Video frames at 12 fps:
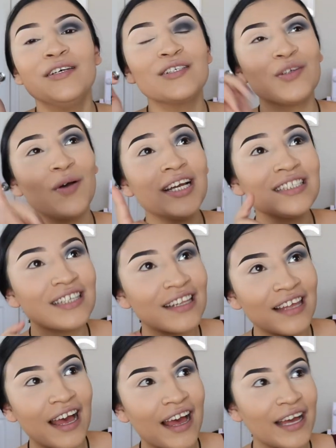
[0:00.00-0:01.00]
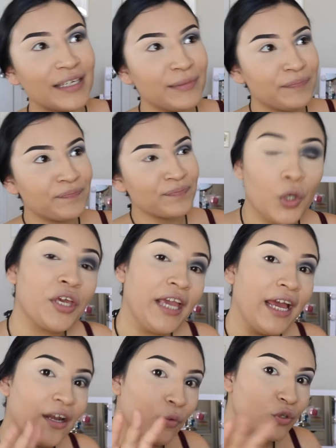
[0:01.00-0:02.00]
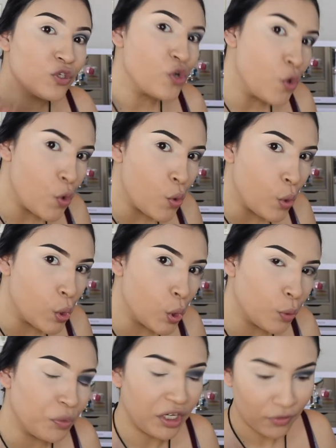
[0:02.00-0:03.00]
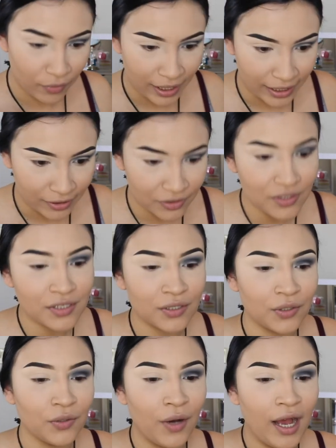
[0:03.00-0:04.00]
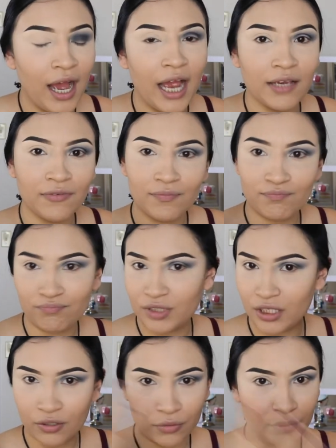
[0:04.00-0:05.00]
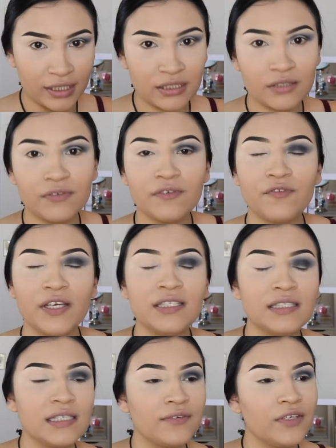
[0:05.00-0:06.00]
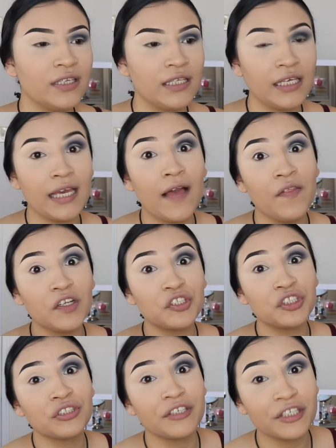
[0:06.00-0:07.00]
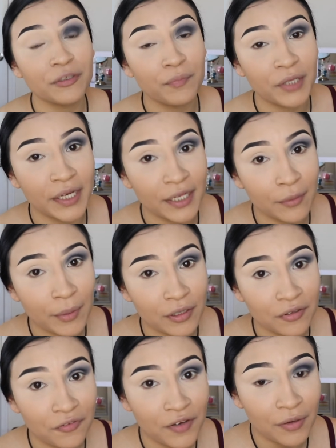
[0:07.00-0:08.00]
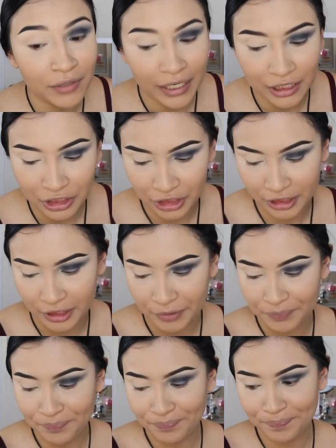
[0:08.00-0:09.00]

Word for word: So I did that, okay, and it was cool meanwhile. So I did the rest of her face and everything, and then she started complaining about the foundation.